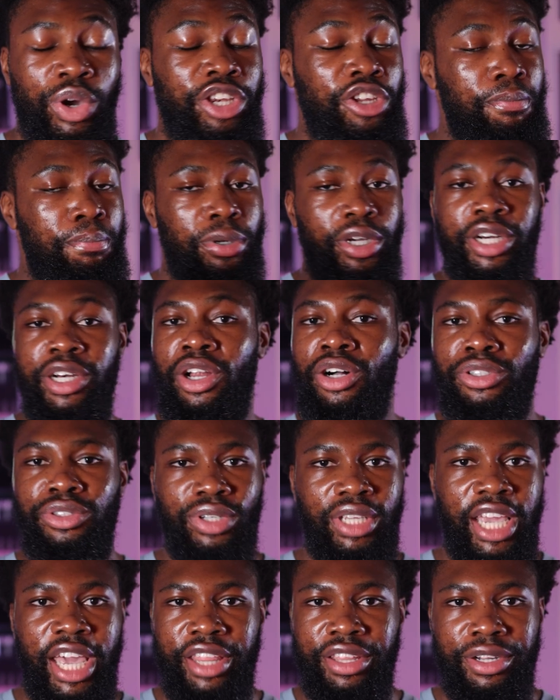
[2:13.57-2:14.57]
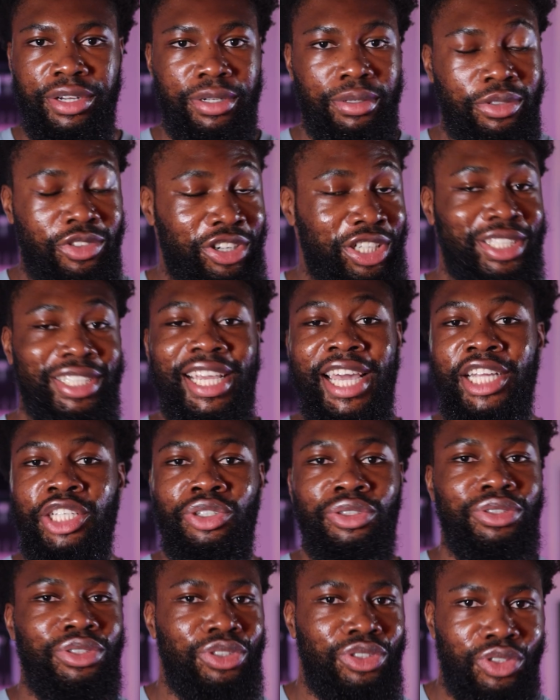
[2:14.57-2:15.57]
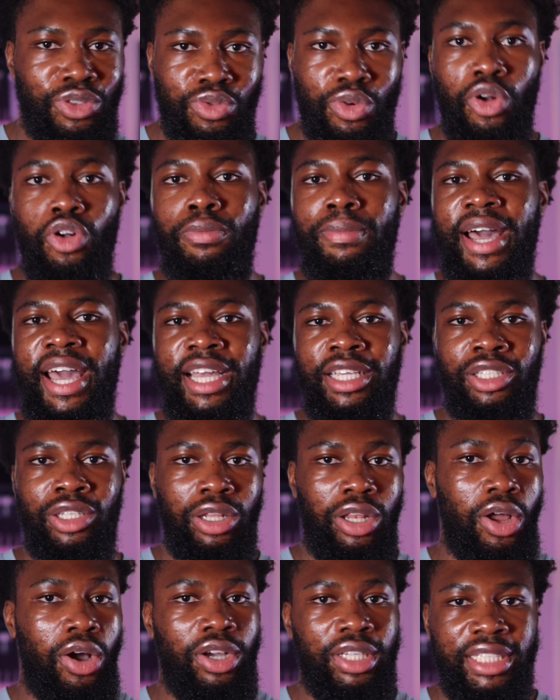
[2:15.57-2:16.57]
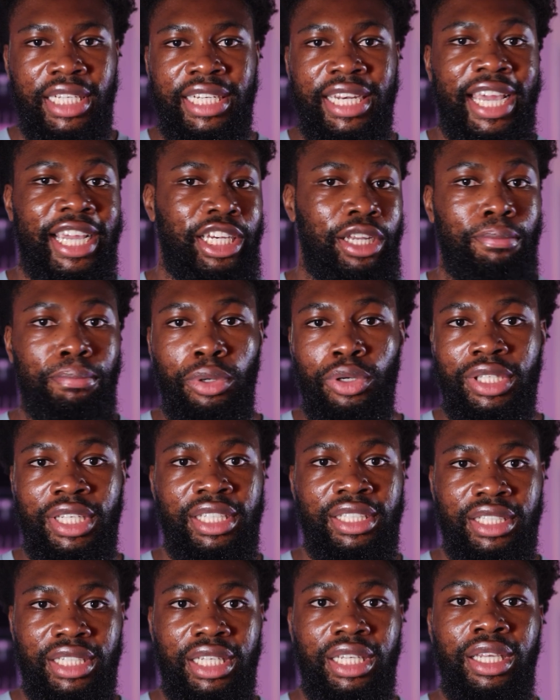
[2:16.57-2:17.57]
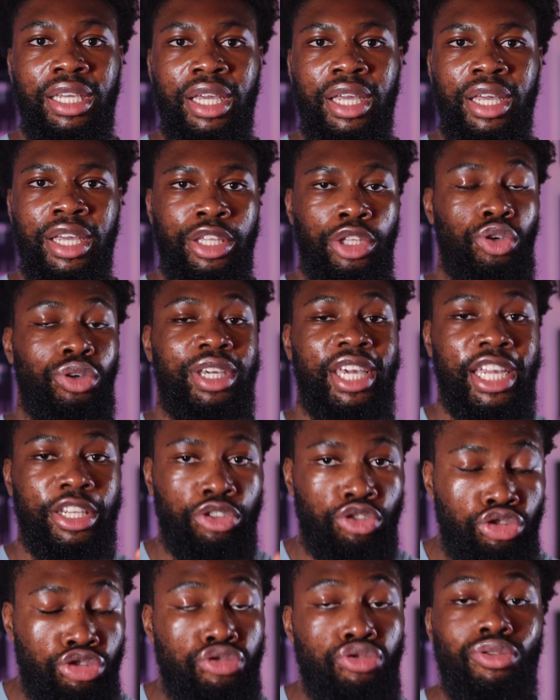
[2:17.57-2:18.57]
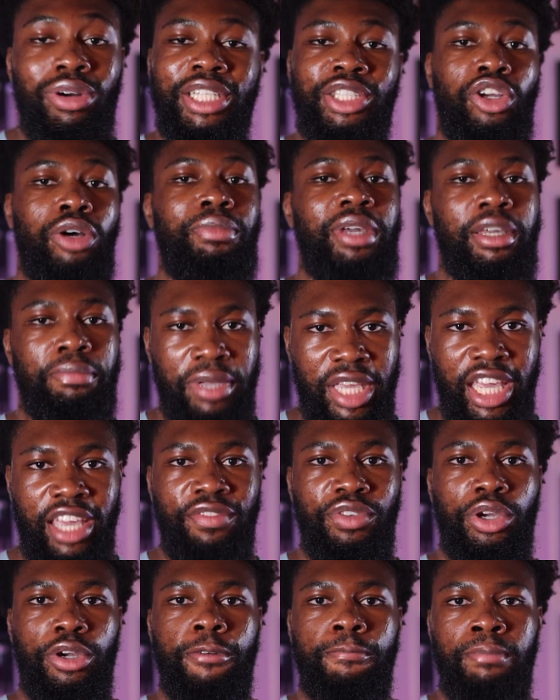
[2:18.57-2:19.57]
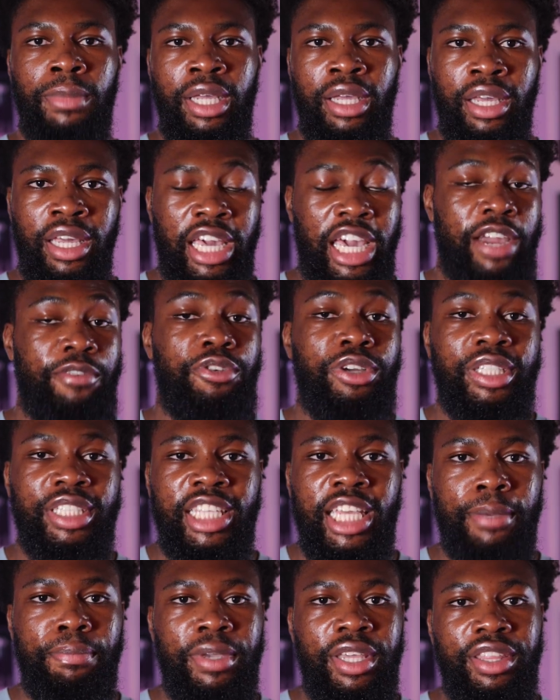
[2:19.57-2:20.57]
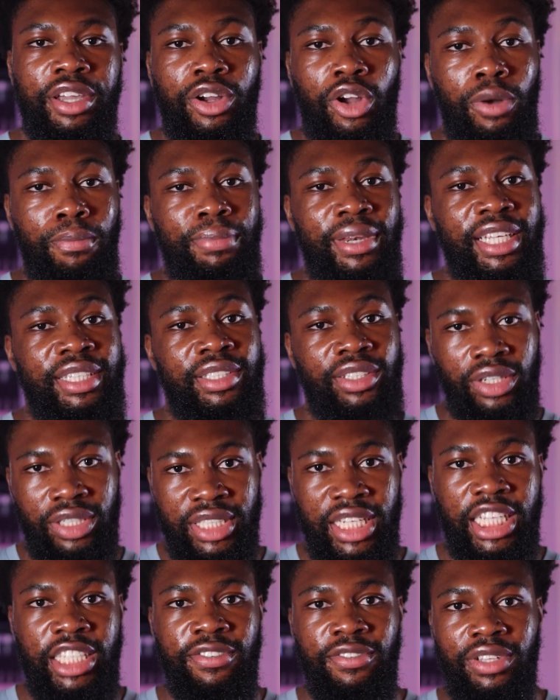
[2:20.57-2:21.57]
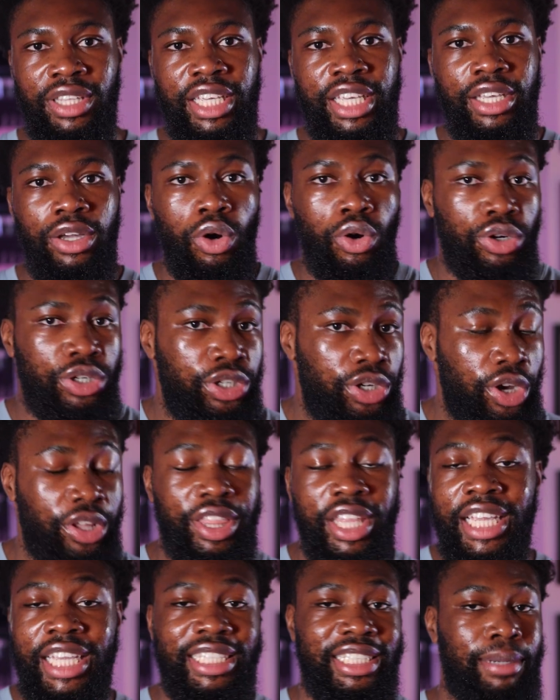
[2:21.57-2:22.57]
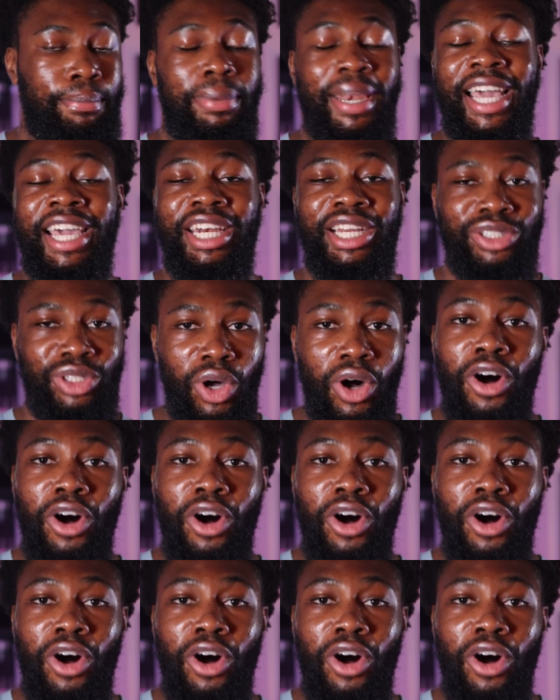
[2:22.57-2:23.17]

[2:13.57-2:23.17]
When you put it all together, transactions, rollbacks, locks, and idempotency, you get true atomic behavior. Every step either completes successfully or nothing is applied at